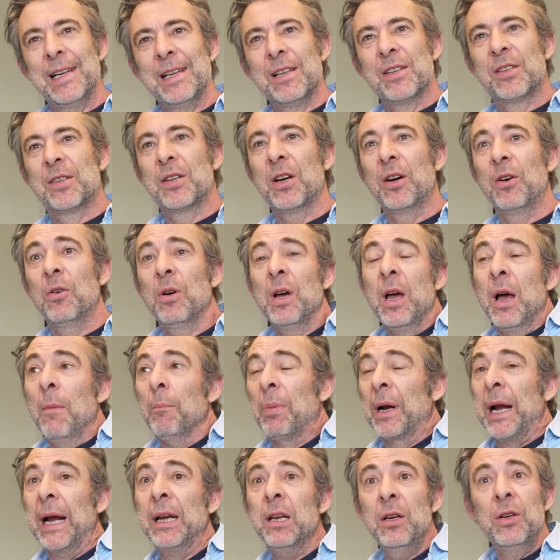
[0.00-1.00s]
So,
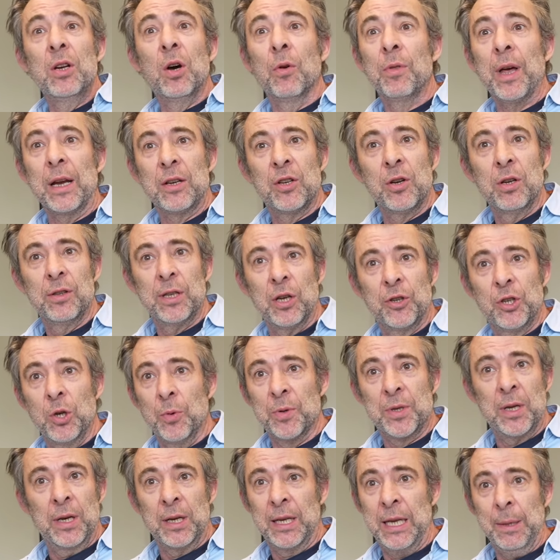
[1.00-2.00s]
but I didn't know that show
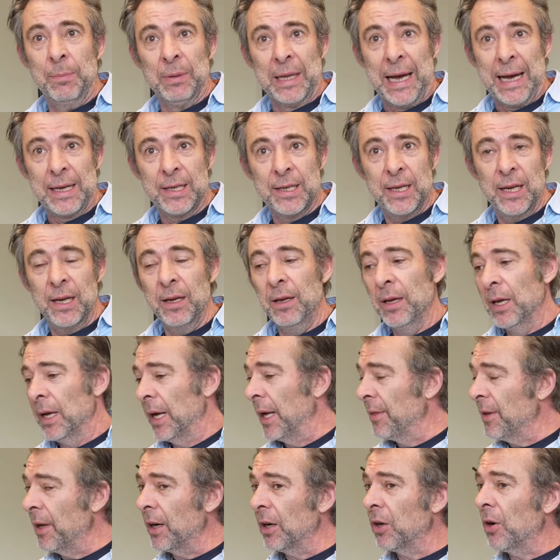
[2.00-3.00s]
was going to keep lasting.
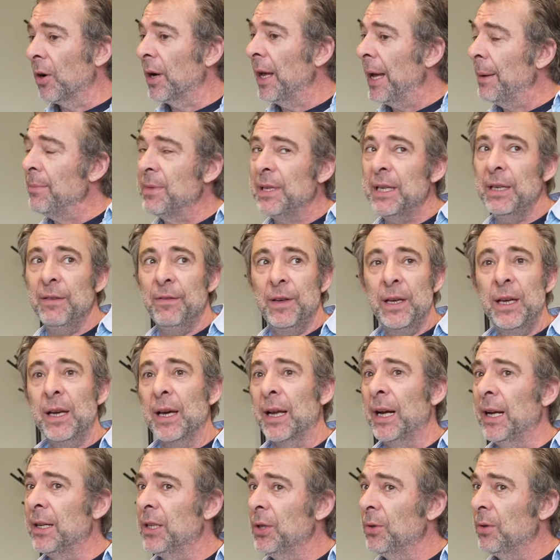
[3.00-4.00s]
And then I go to MTV
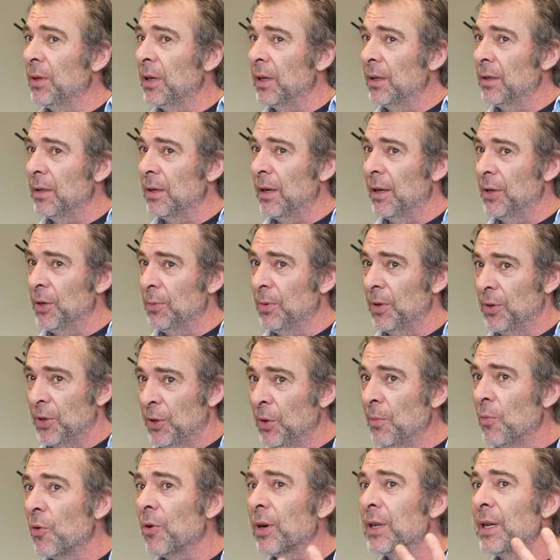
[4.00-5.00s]
and I do it
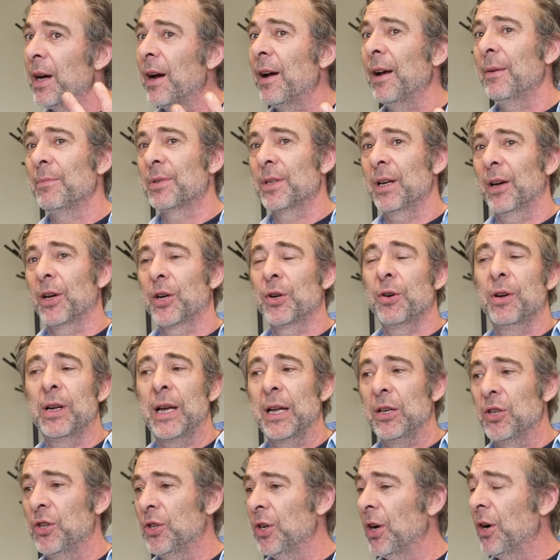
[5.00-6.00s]
two more times. Yeah. I
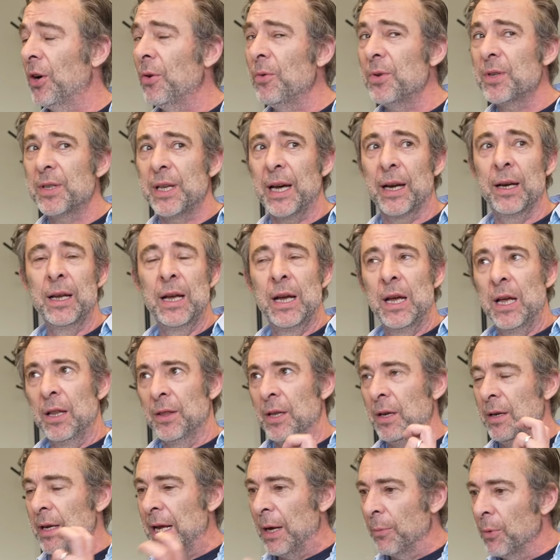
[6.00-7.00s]
create shows that
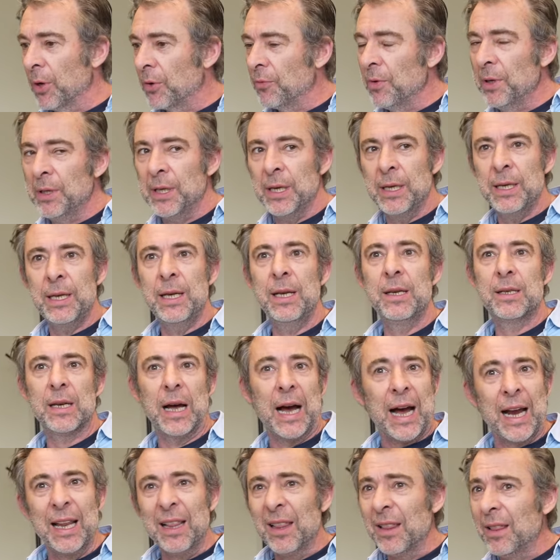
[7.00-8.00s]
the network really needs.
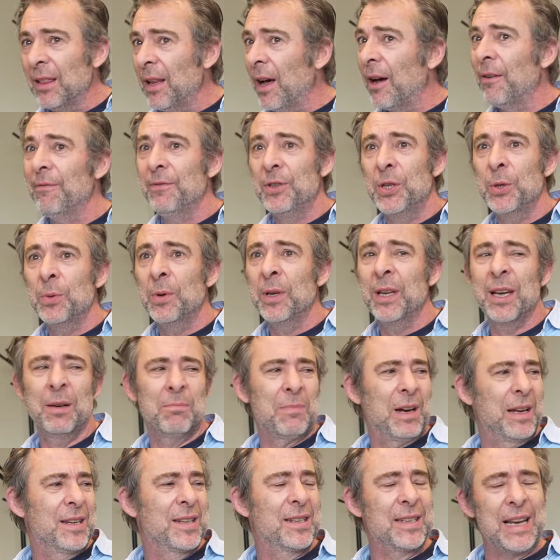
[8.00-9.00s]
I love doing it.
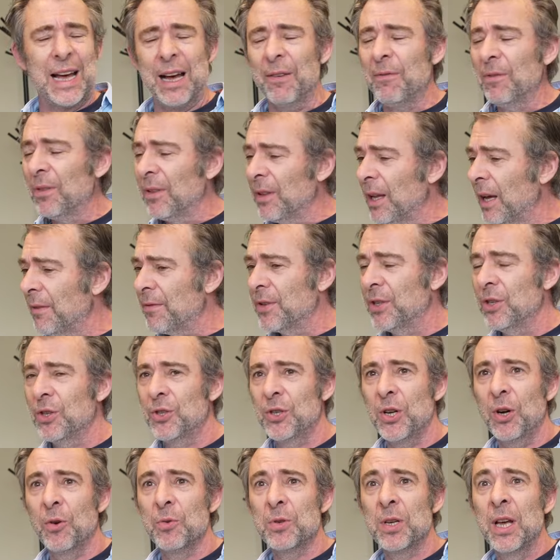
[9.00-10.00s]
My staff loves the
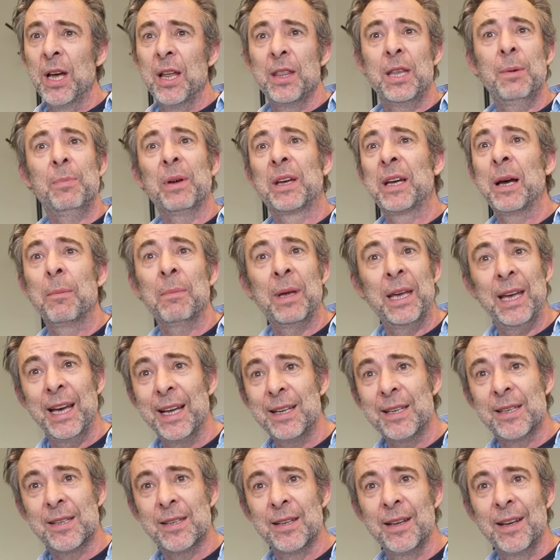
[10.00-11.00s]
shows. They become
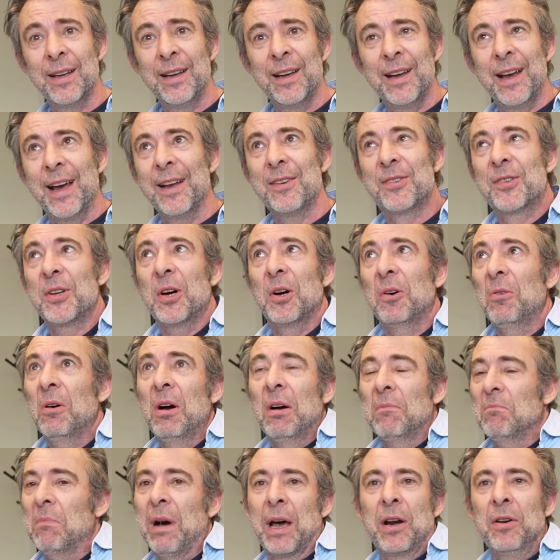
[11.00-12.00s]
hits. And so
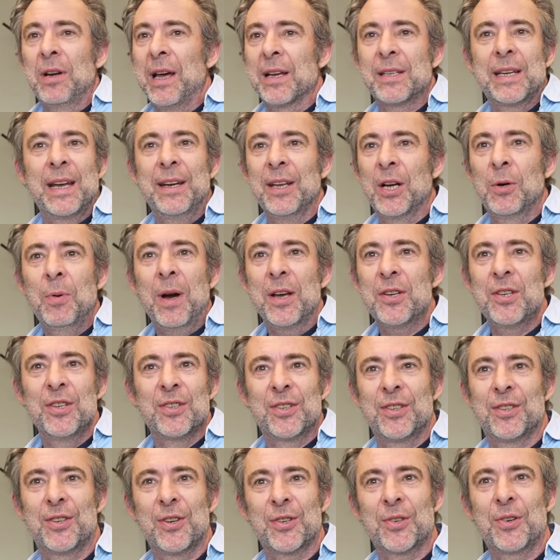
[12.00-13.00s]
I don't ask any
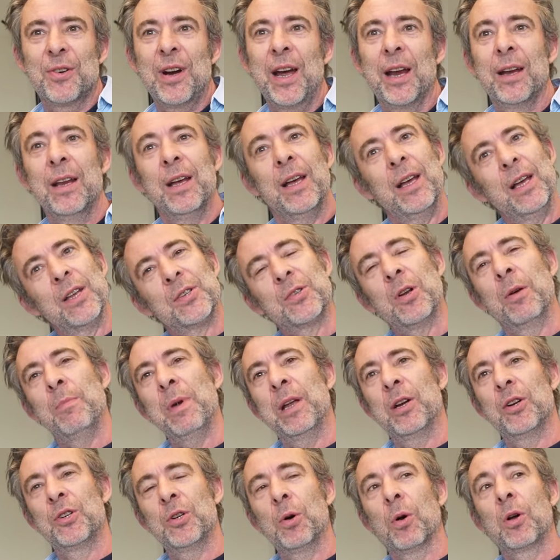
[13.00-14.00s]
questions. It's just great. So I
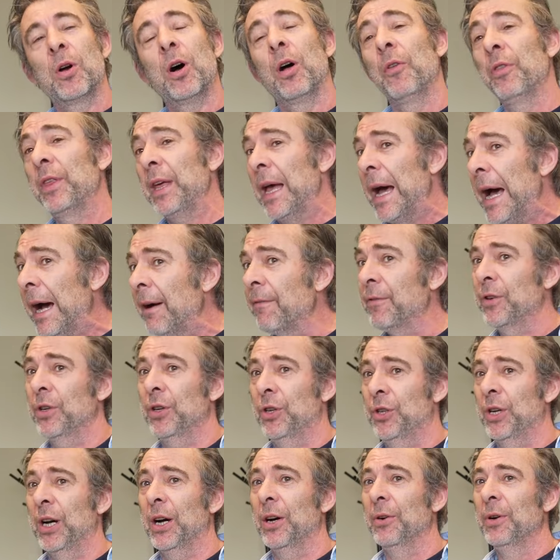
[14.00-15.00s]
made a show called The After
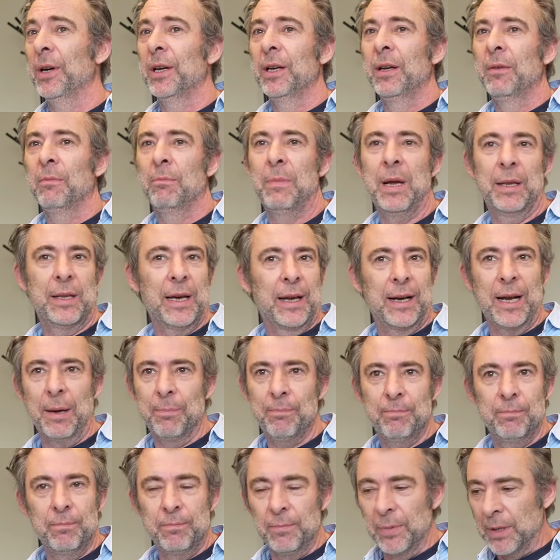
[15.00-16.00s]
Show. I made that
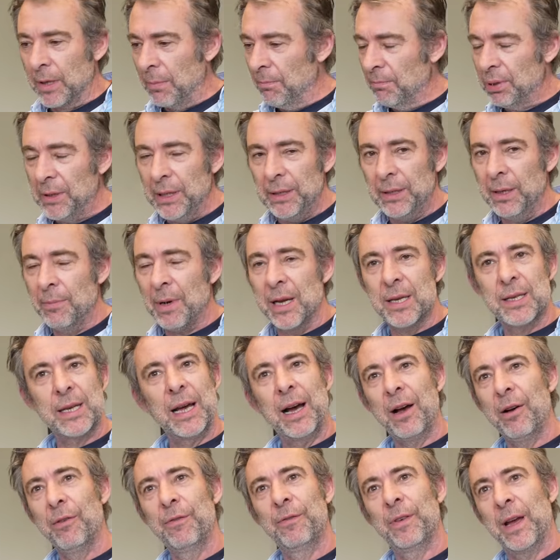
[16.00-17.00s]
up completely
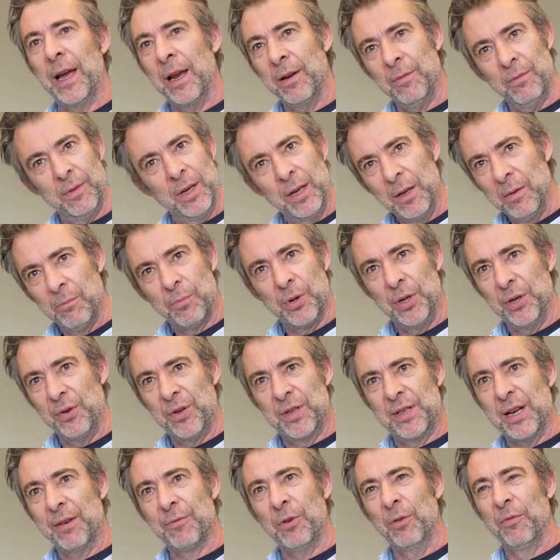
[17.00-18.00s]
myself and
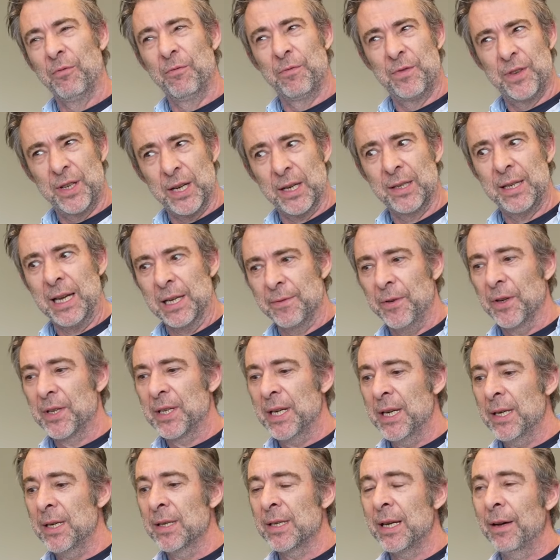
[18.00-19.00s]
produced several successful
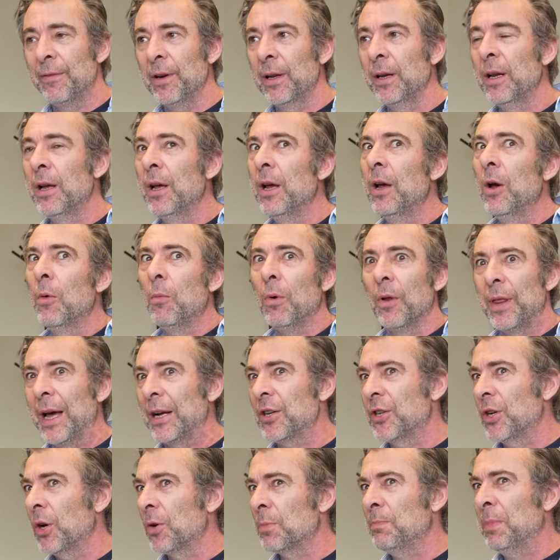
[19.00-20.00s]
seasons of it. Well,
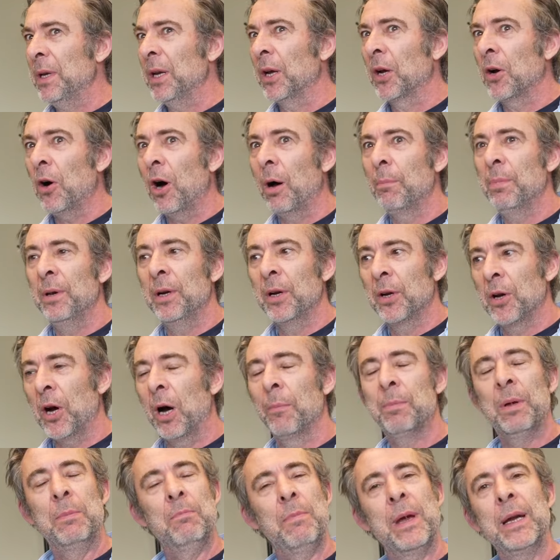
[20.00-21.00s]
that show is being copied and
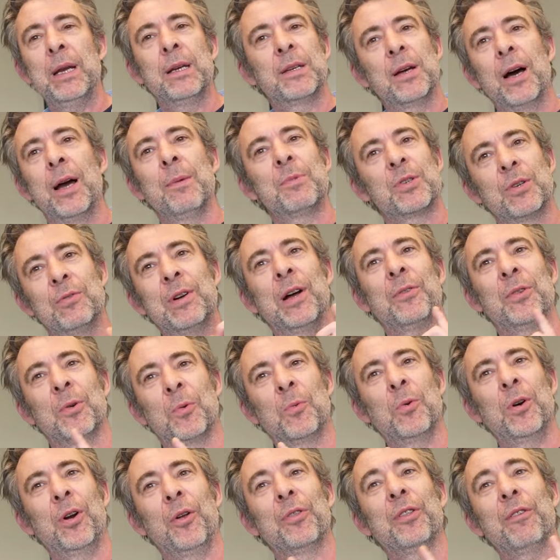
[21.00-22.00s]
copied many times around the
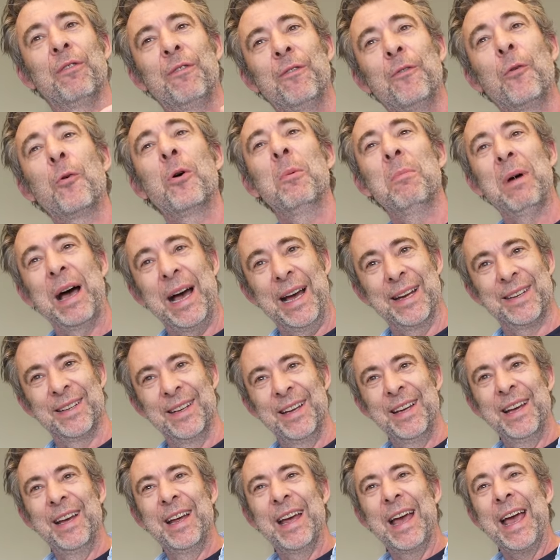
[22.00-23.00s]
world, the format.
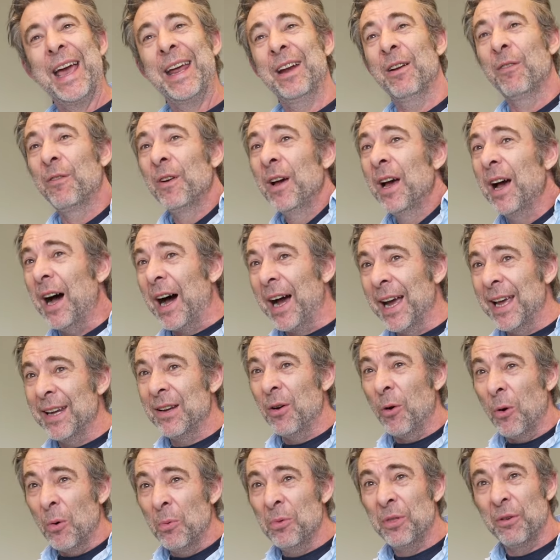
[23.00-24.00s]
And if I had
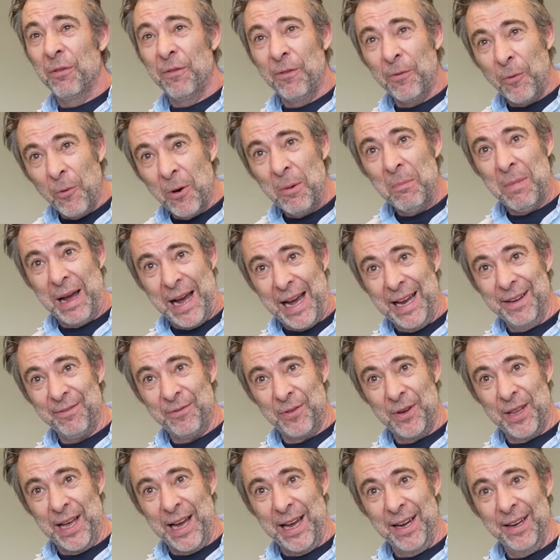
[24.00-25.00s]
owned the format
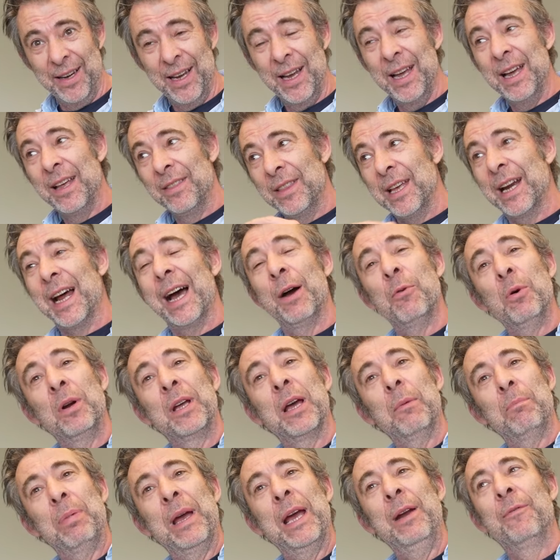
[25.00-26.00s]
for that, then I wouldn't
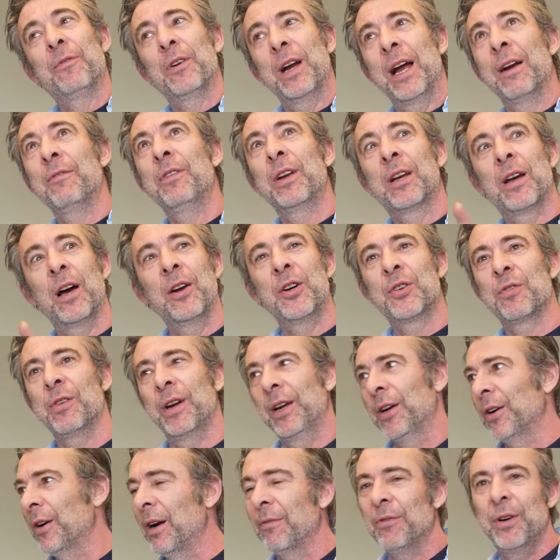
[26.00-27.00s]
get paid for every
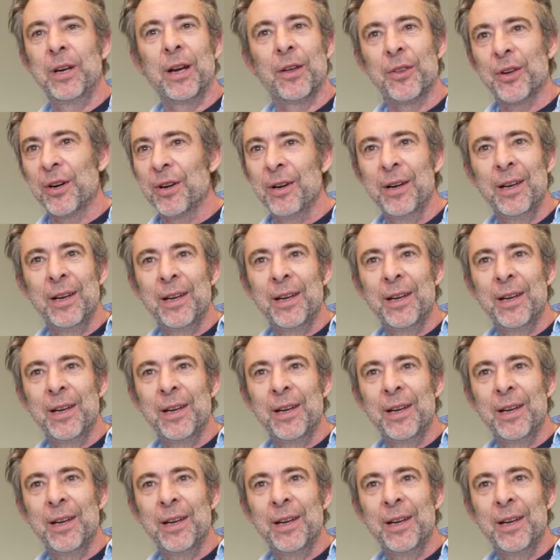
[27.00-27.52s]
country or every other.